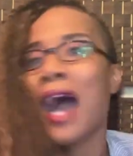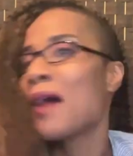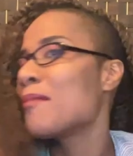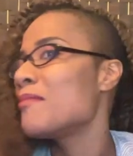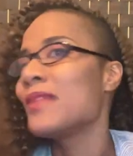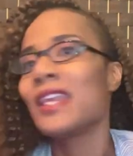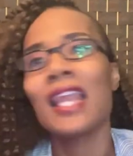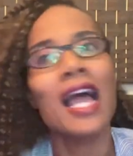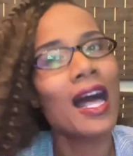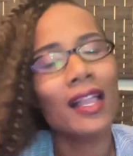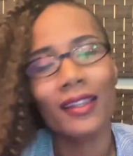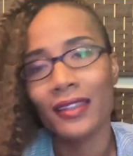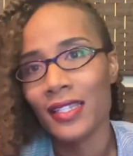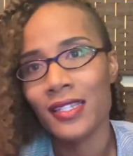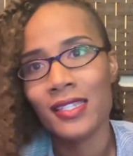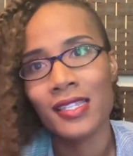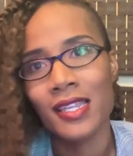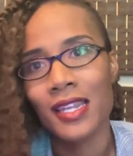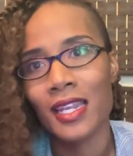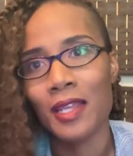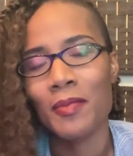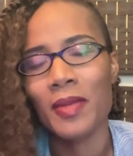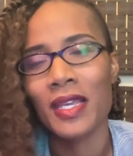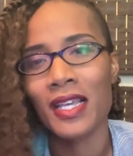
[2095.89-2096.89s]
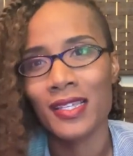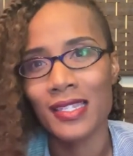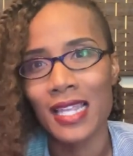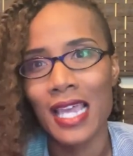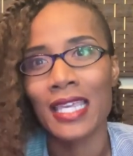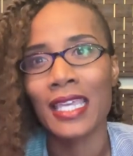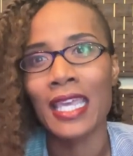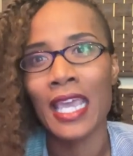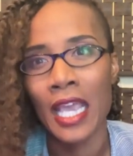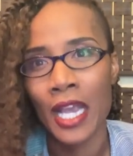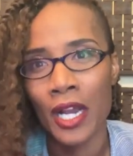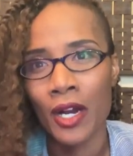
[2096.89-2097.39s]
I'm not listening because I
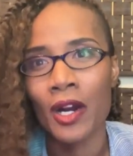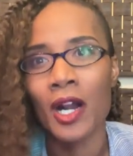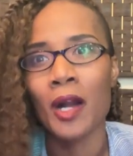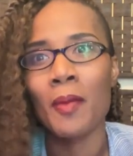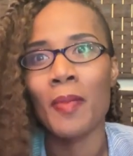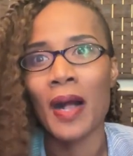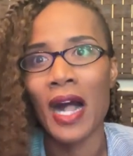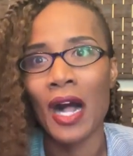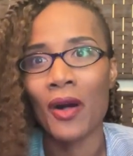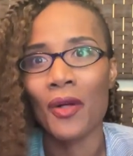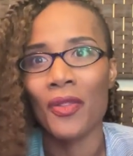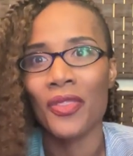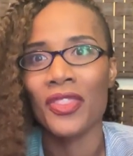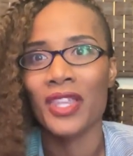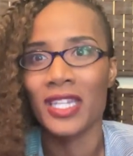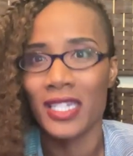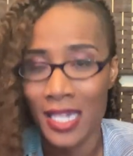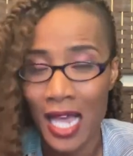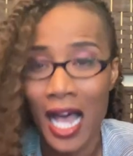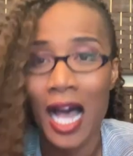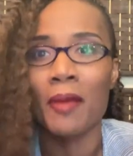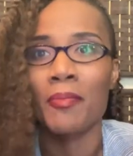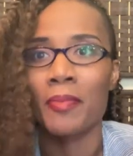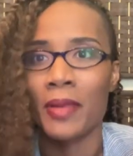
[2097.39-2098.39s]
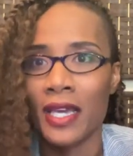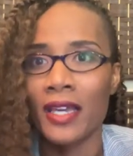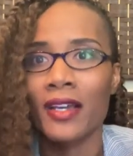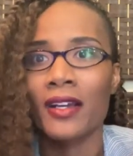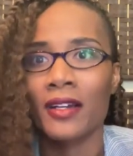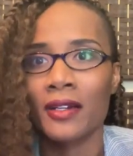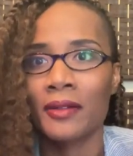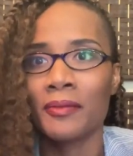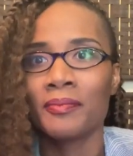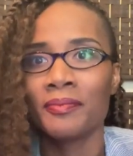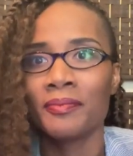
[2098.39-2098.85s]
care about the topic.